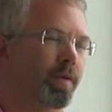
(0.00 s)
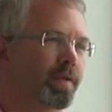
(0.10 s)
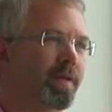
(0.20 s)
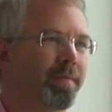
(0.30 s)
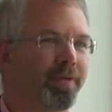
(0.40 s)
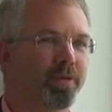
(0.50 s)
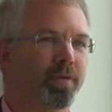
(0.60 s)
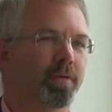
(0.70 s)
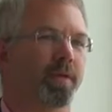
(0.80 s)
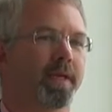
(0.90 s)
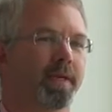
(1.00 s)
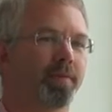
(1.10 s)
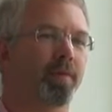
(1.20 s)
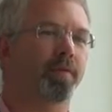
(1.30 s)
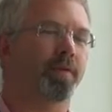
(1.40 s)
there are some measures like
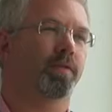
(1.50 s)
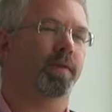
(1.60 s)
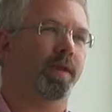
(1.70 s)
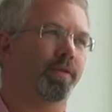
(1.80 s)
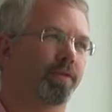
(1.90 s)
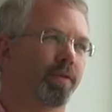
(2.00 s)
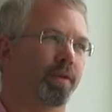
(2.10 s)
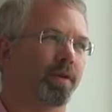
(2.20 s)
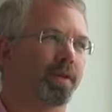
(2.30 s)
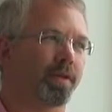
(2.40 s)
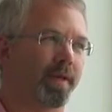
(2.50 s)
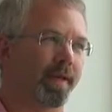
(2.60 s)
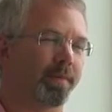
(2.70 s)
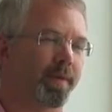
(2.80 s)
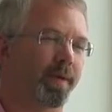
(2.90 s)
obfuscation and
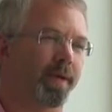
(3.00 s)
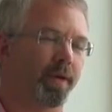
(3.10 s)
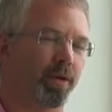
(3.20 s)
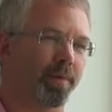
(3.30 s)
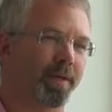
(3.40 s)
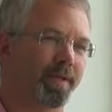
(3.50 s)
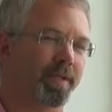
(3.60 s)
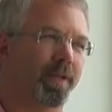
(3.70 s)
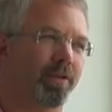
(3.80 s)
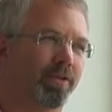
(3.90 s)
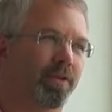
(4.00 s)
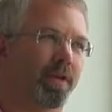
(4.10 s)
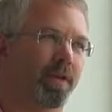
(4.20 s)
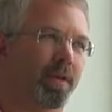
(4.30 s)
anonymization